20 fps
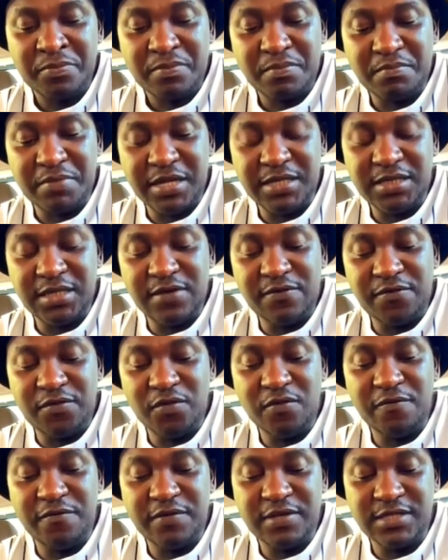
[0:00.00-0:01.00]
But if you
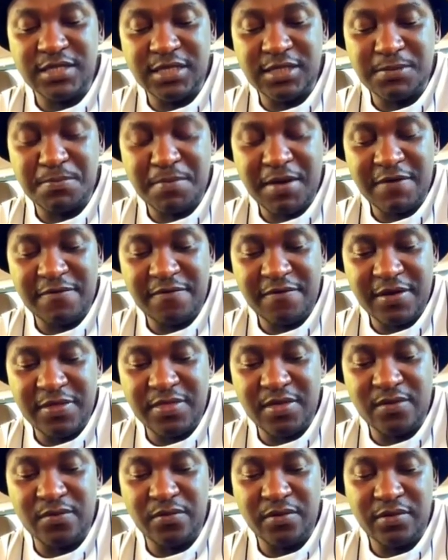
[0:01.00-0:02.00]
visit my
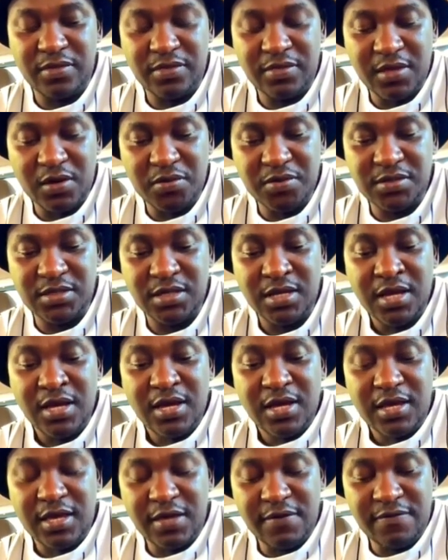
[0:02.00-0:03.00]
father without
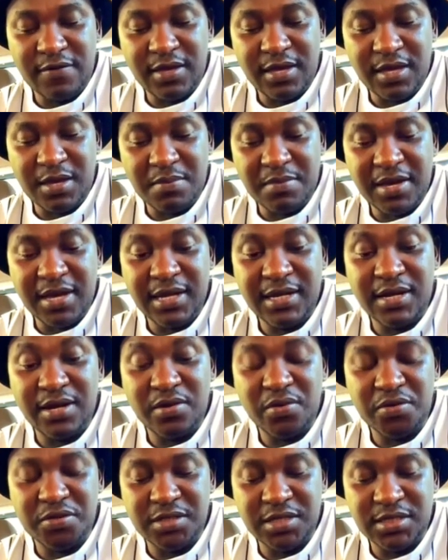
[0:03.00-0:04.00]
giving him any
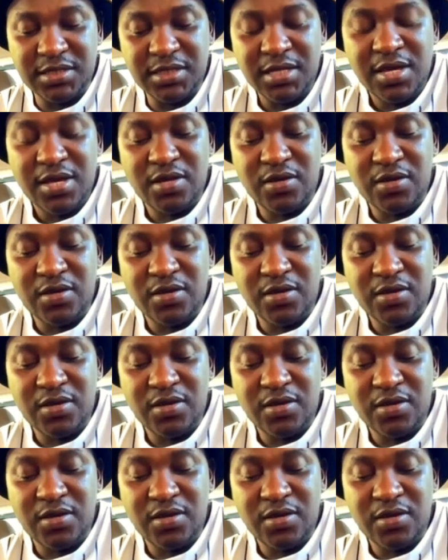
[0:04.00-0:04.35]
notice,